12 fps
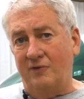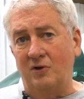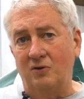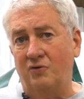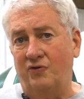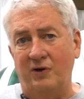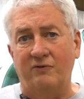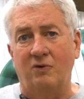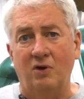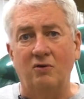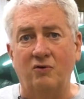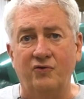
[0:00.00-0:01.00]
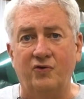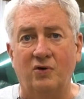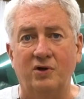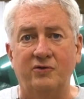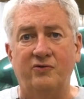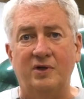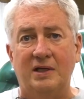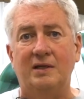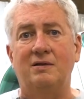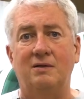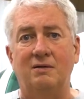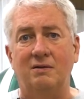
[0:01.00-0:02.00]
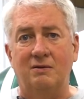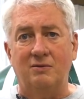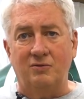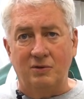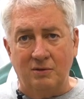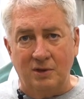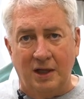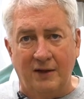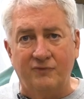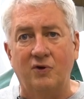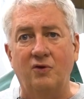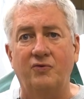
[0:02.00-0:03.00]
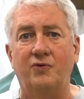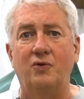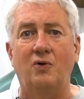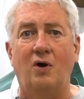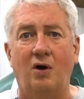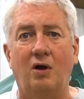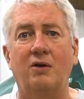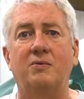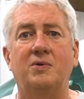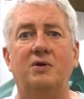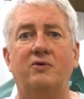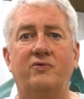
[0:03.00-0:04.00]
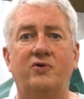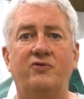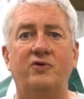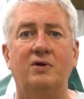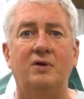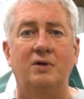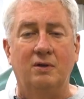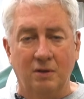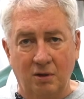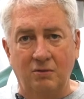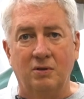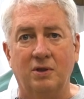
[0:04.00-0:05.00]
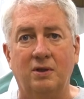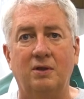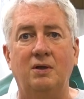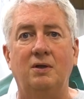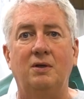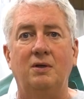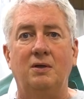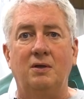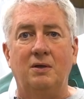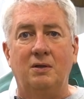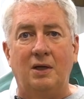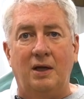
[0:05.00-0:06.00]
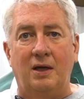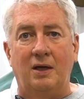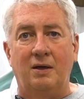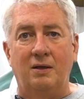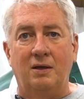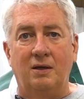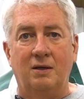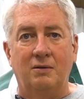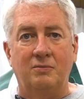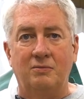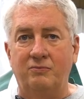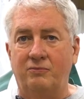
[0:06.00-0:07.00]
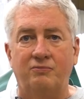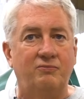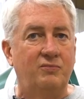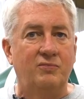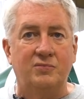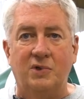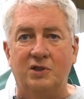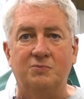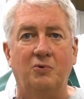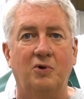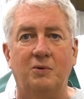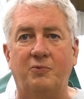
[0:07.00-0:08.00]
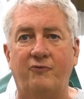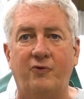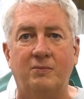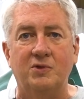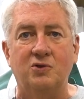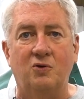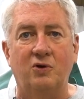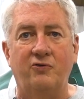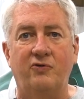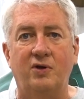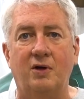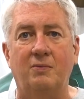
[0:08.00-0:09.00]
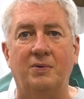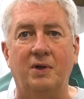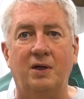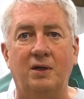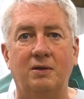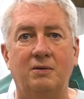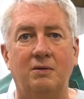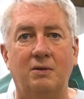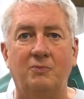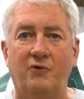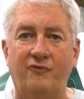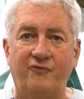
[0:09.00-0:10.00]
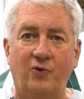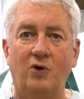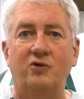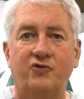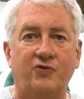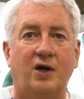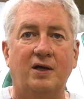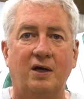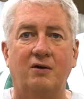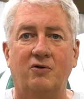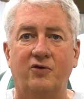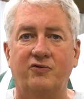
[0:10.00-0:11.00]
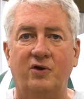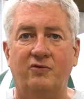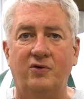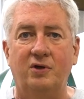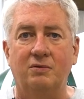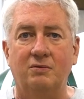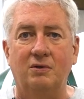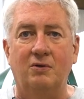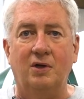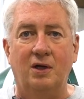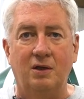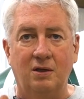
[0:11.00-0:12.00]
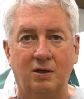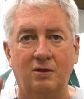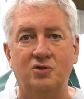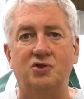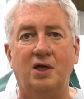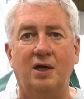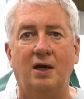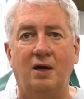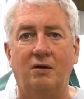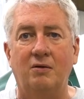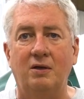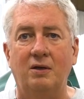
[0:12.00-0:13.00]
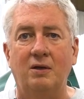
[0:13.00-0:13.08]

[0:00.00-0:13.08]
view, several local sorties need, you have to go through all of the maneuvers locally and explore the performance corners of the airplane before you strike out cross country, okay? A good checkout,